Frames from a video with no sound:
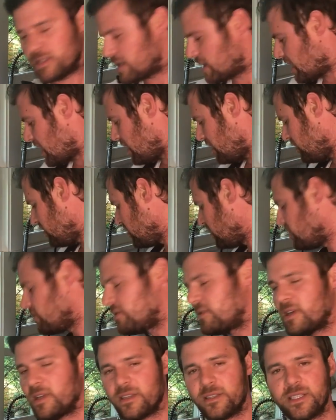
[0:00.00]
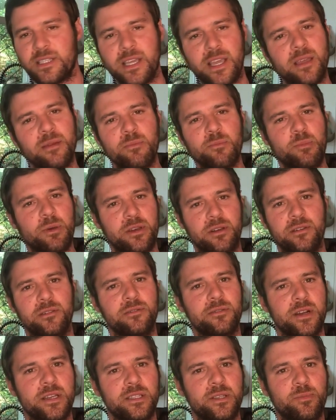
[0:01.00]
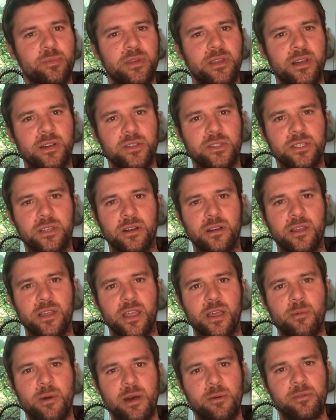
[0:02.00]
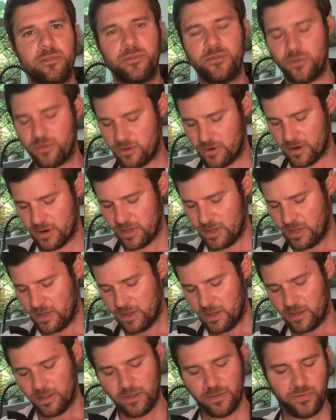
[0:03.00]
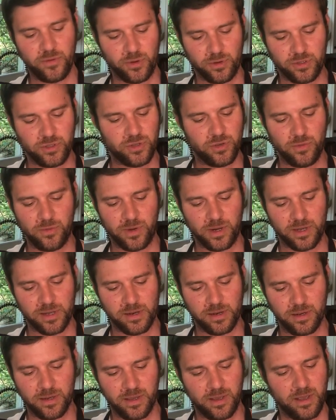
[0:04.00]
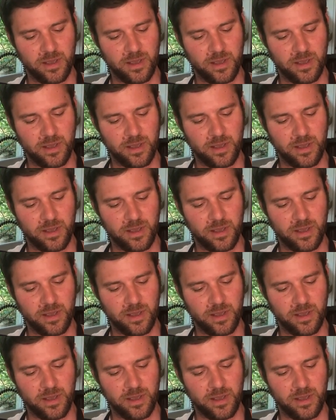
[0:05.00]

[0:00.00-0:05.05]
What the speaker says: Again, you can do that same pickle recipe I was talking about before, the 4-2-1.